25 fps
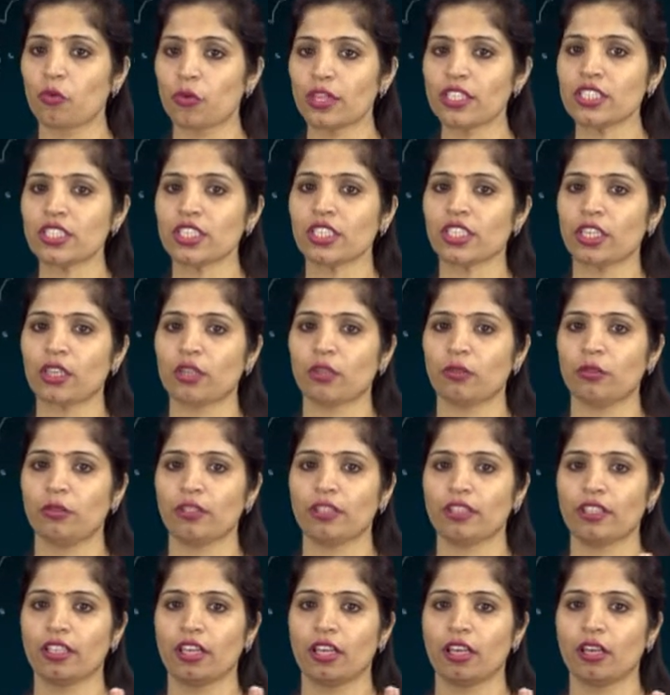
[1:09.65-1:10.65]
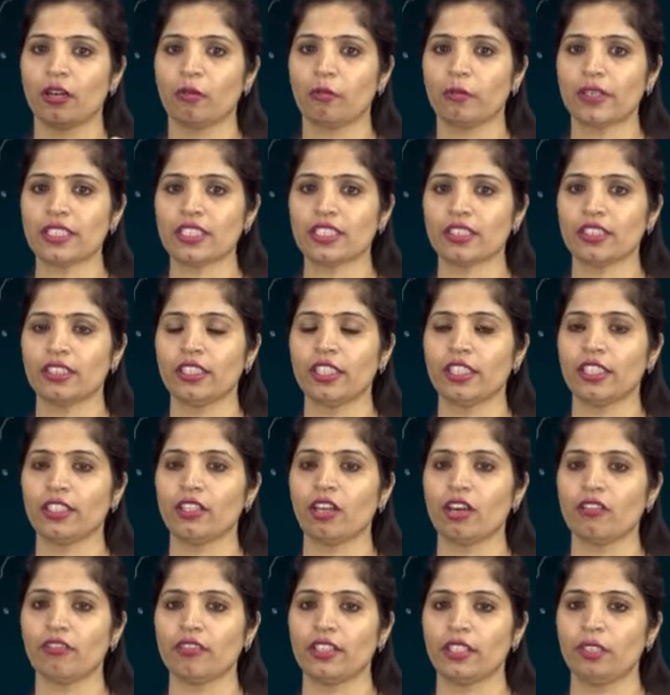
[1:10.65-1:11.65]
which include the majority
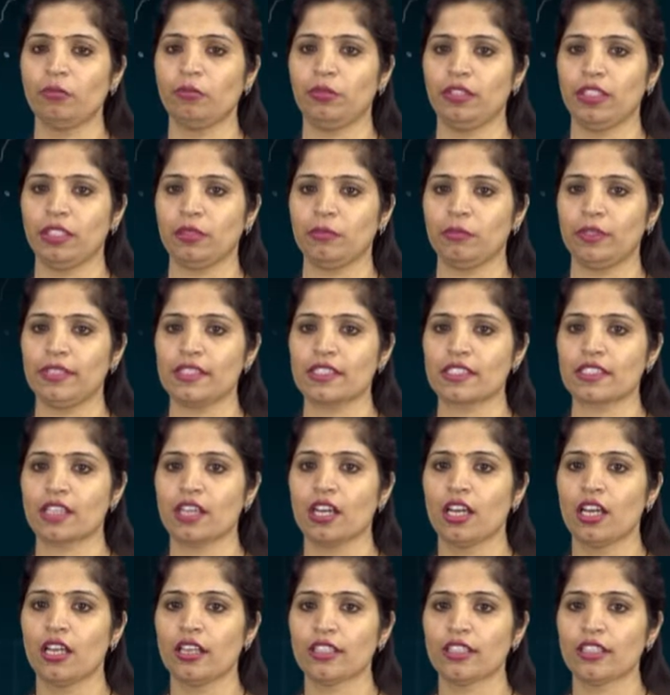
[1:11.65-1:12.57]
of DBMS